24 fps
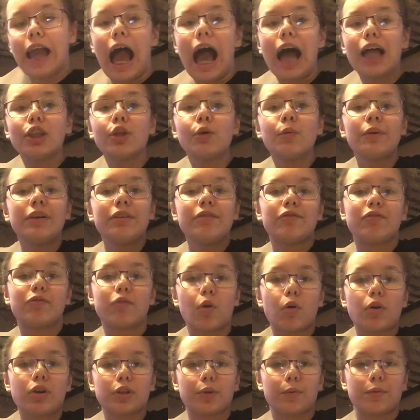Halloween
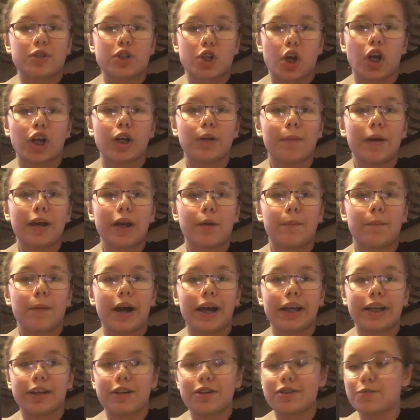4, The Return of Michael
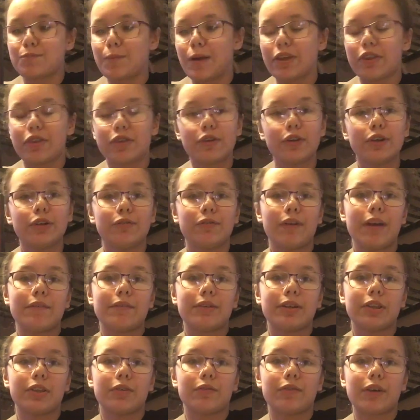Myers. My 3rd
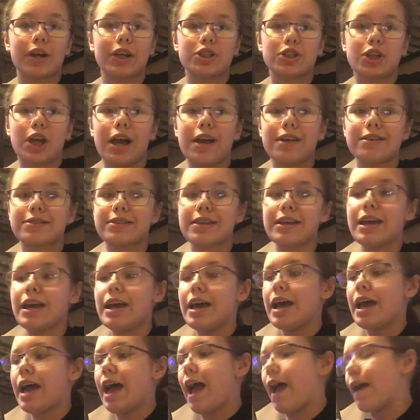favorite in the franchise,
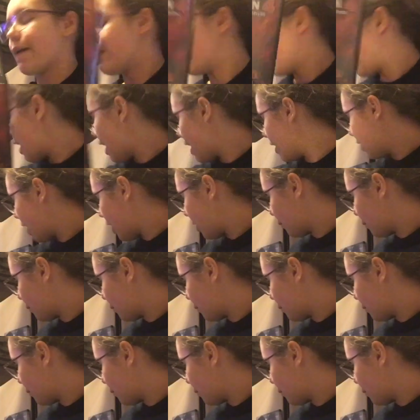and